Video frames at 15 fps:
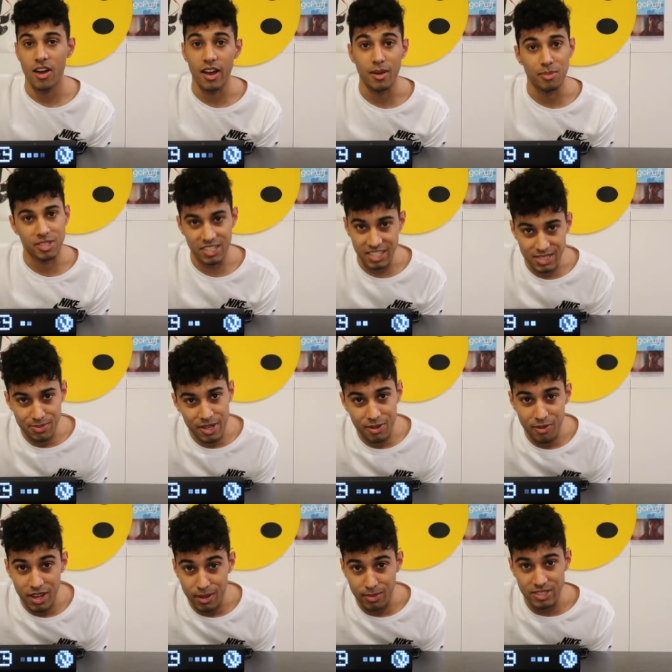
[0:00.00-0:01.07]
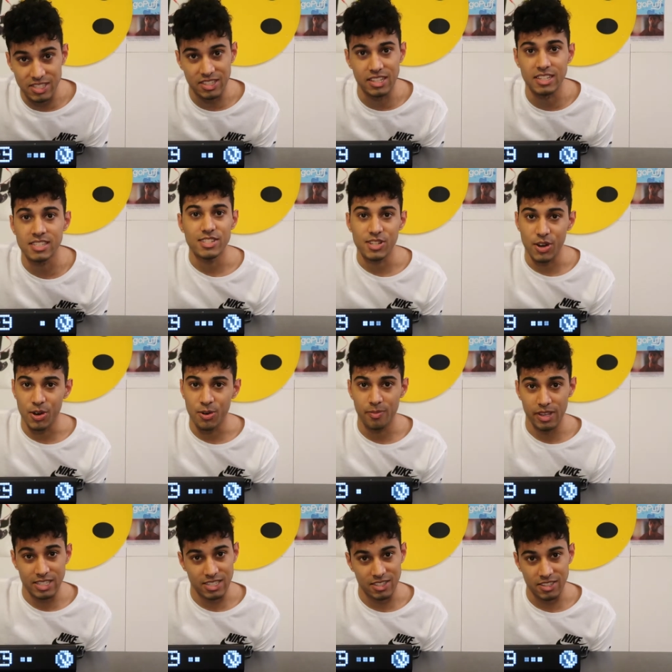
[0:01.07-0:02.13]
Alright, but to explain why I'm using this. So
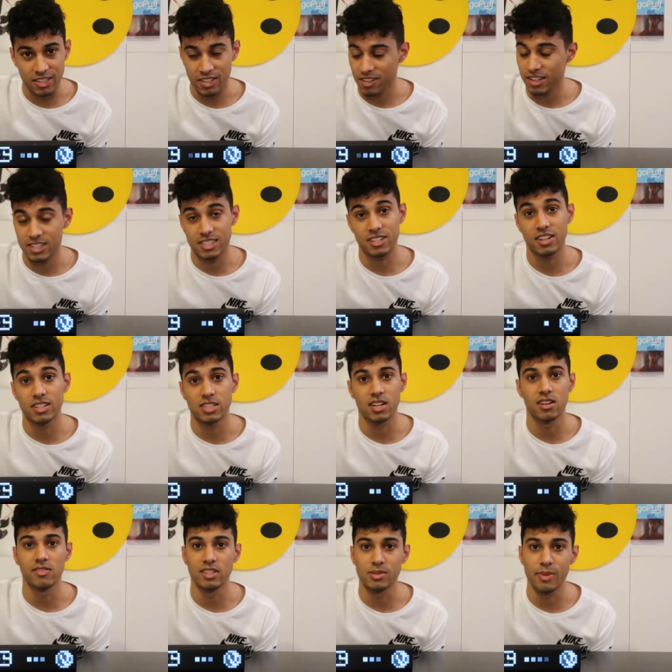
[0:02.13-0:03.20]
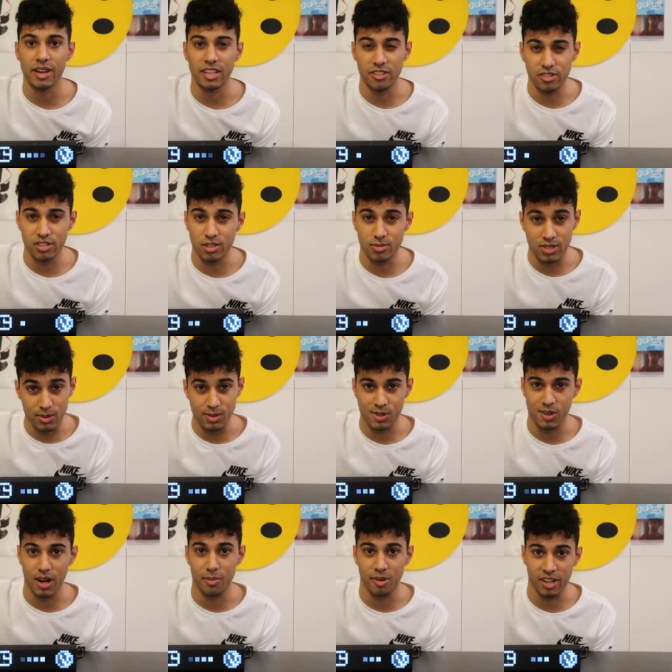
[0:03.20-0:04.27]
basically, this is going to serve as my YouTube
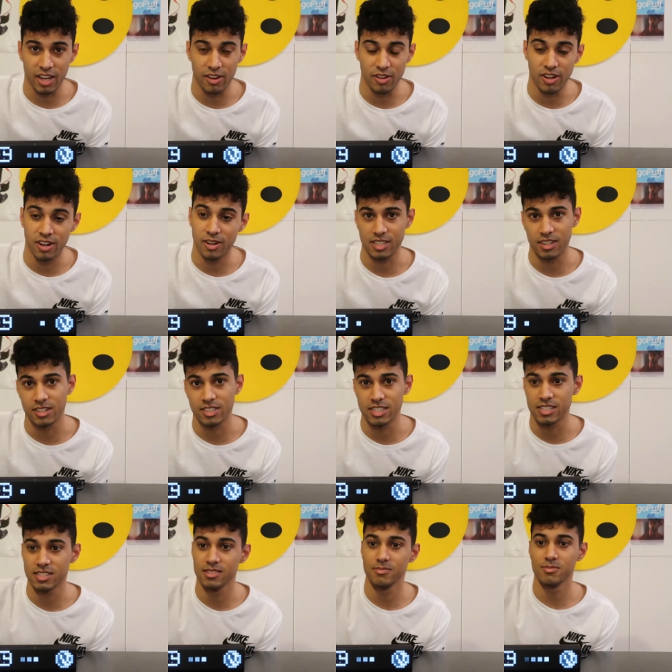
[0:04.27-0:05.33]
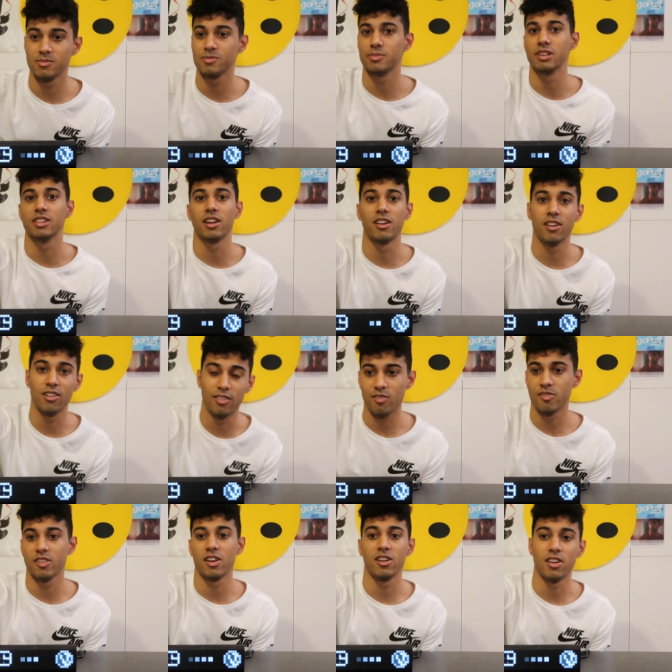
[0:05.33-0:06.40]
subscriber counter. It's going to just be there
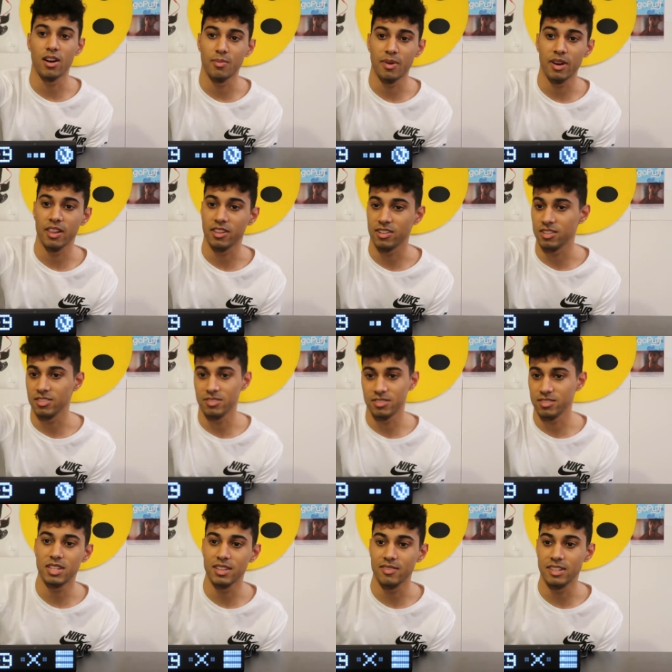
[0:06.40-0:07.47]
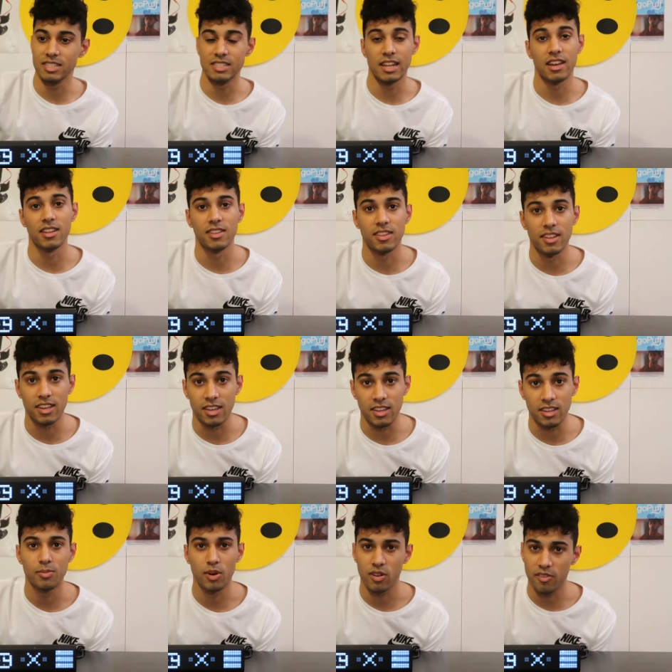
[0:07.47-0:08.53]
over there on my little TV stand thing,
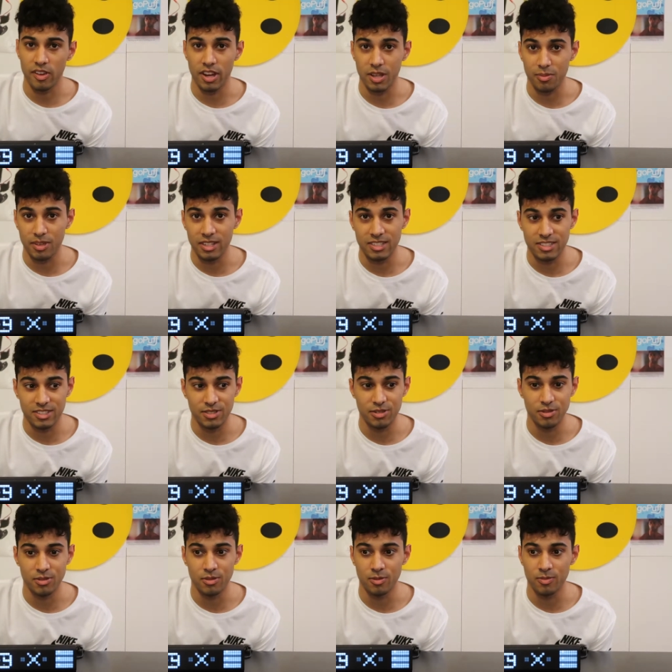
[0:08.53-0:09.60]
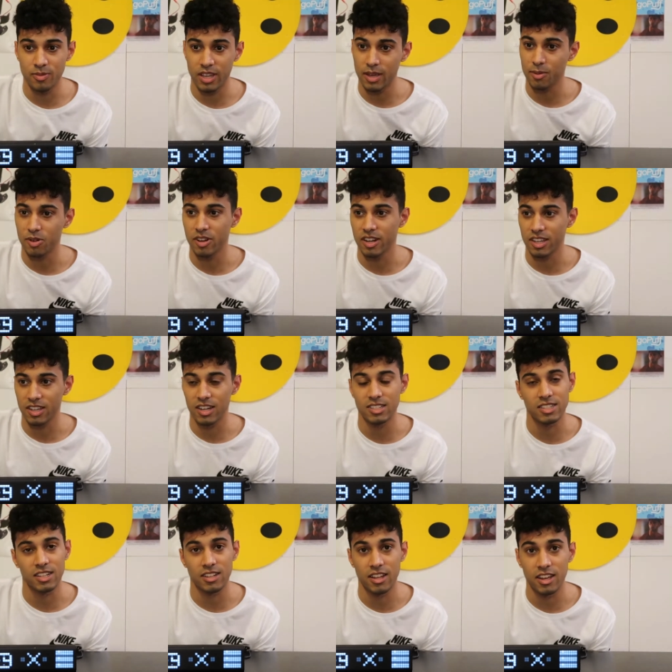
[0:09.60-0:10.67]
motivating me to keep creating
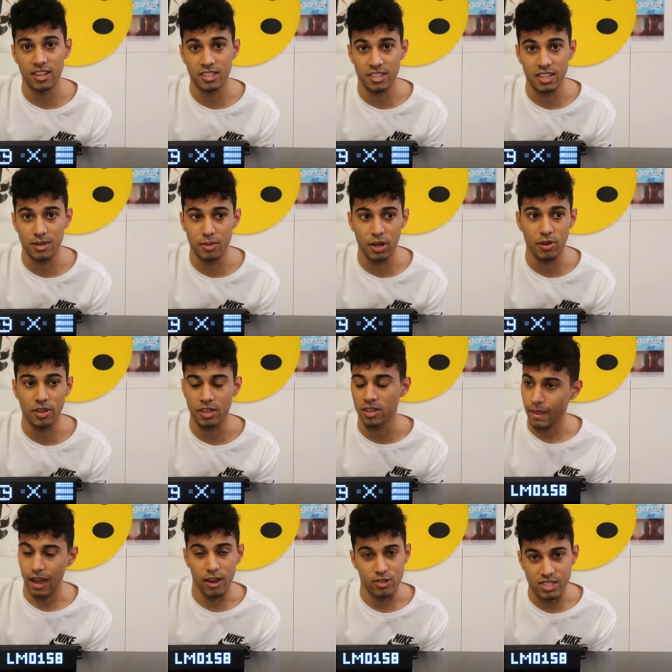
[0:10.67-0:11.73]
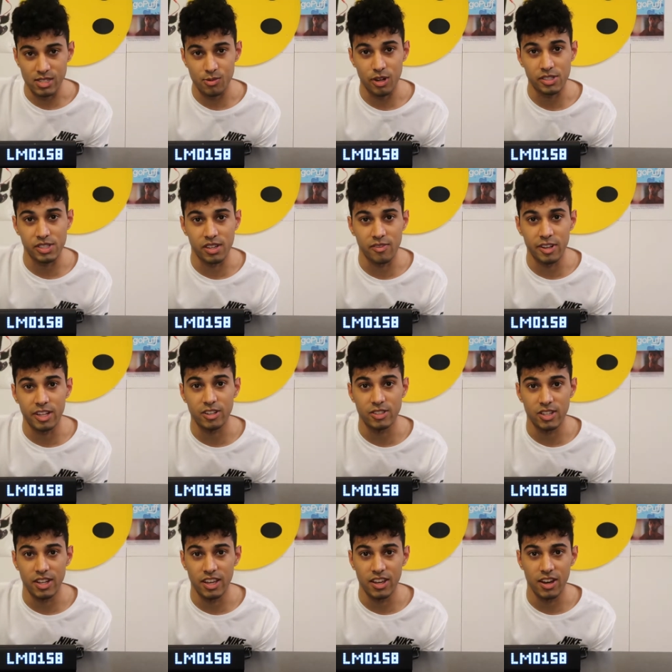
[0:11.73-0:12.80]
content and keep going. I was just watching a video
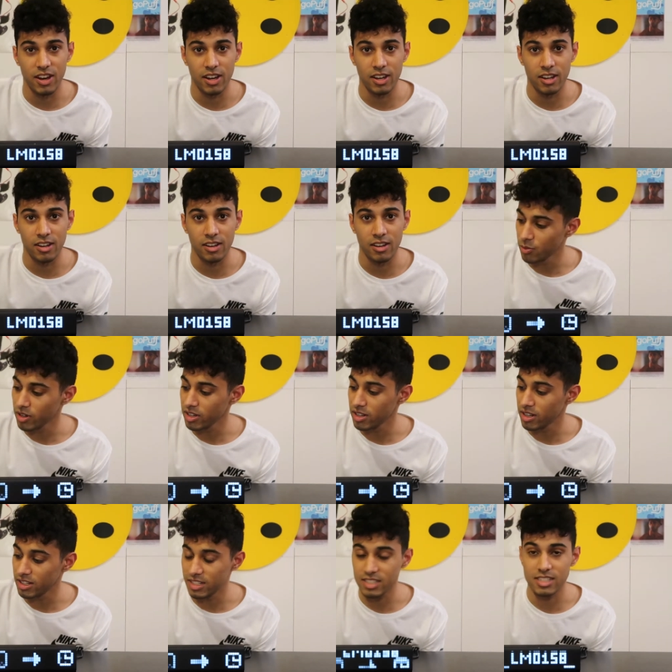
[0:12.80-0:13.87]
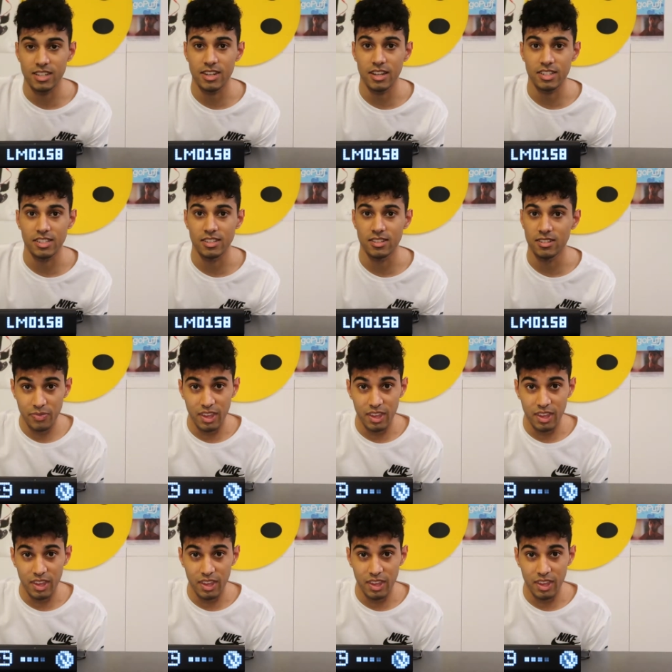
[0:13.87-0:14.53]
today on what it disconnected.